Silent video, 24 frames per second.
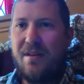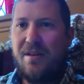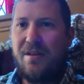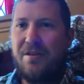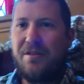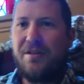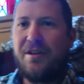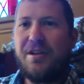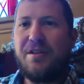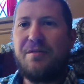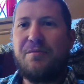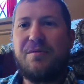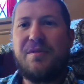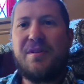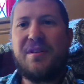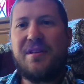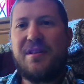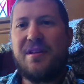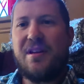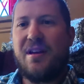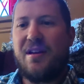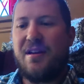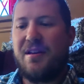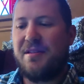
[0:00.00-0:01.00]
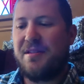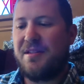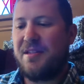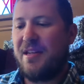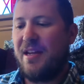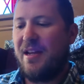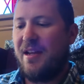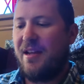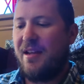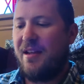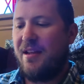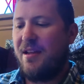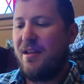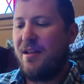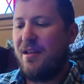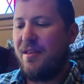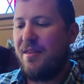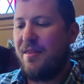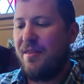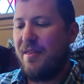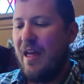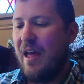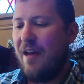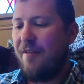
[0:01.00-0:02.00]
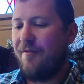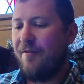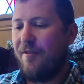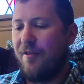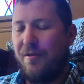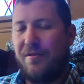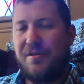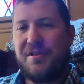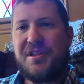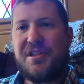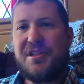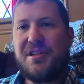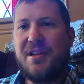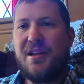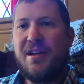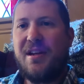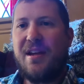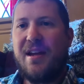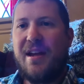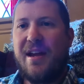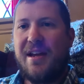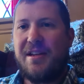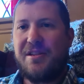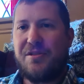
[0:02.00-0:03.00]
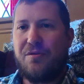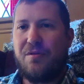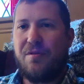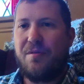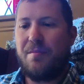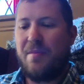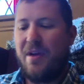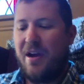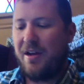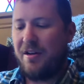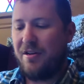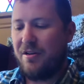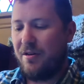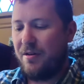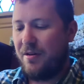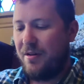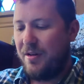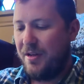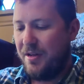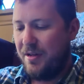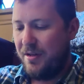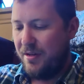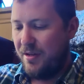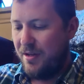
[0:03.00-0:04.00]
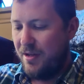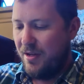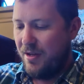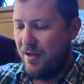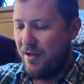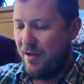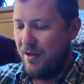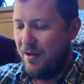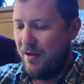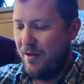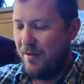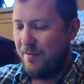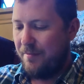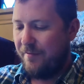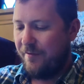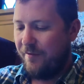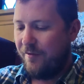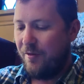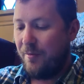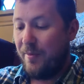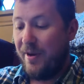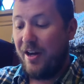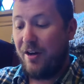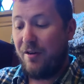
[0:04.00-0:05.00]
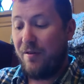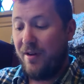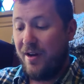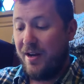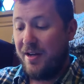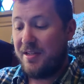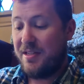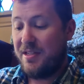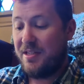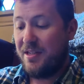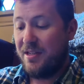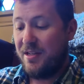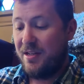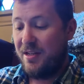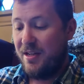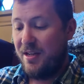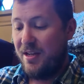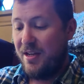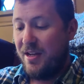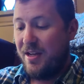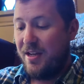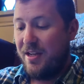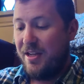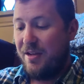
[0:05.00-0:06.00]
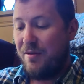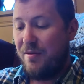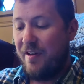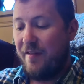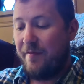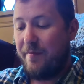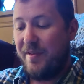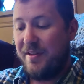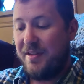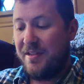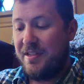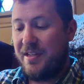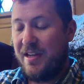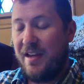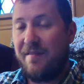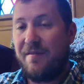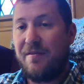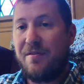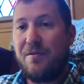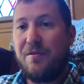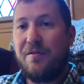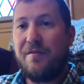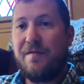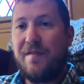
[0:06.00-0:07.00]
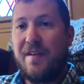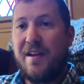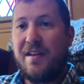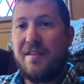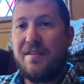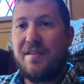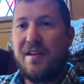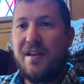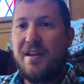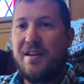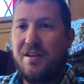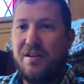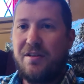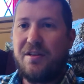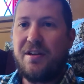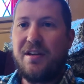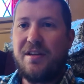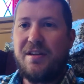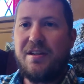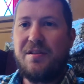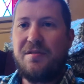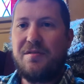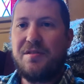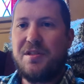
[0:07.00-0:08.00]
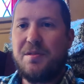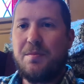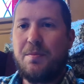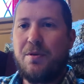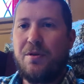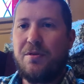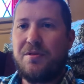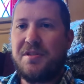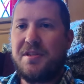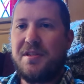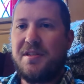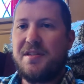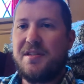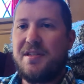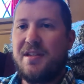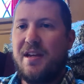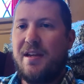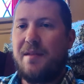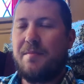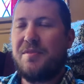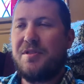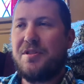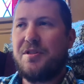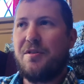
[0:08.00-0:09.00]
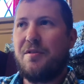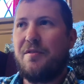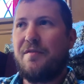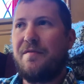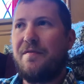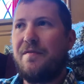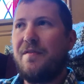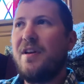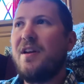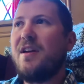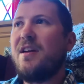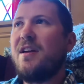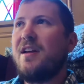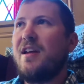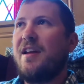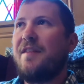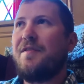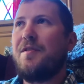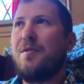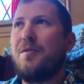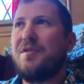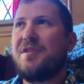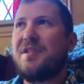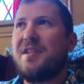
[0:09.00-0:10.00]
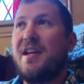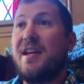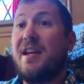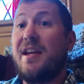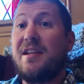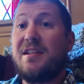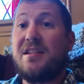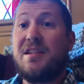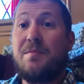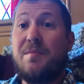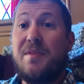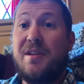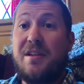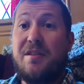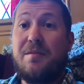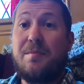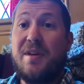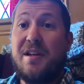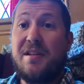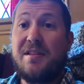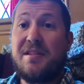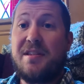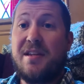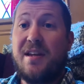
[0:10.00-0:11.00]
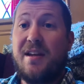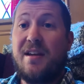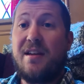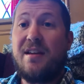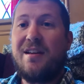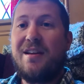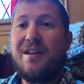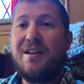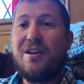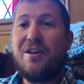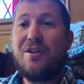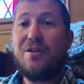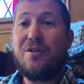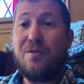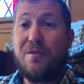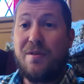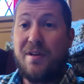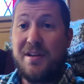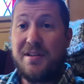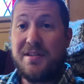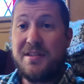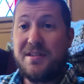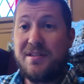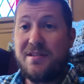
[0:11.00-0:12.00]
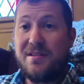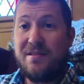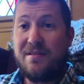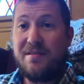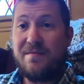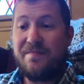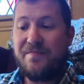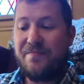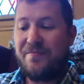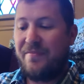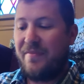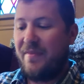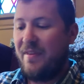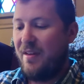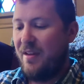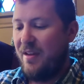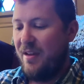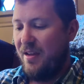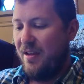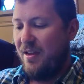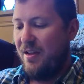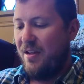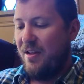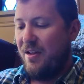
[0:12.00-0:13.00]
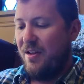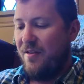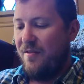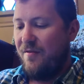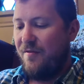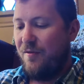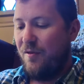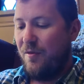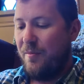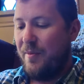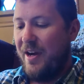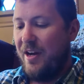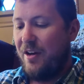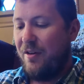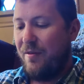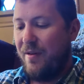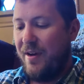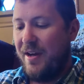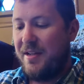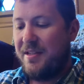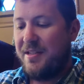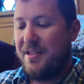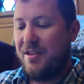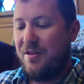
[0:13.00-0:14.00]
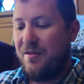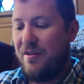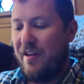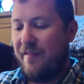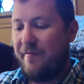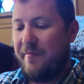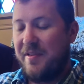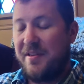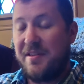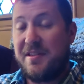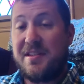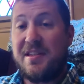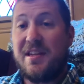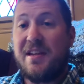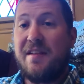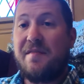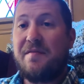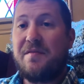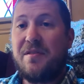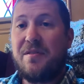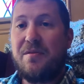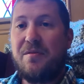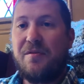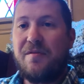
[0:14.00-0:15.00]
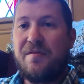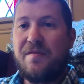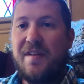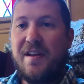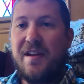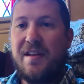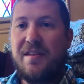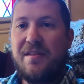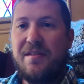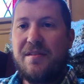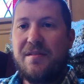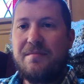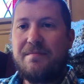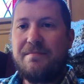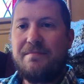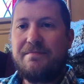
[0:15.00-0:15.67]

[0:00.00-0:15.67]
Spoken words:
you could say that verse as a reminder. For by grace you have been saved through faith, and you could use the person's name. So if you were saying it to me, you might say, "Chris, for by grace you have been saved through faith."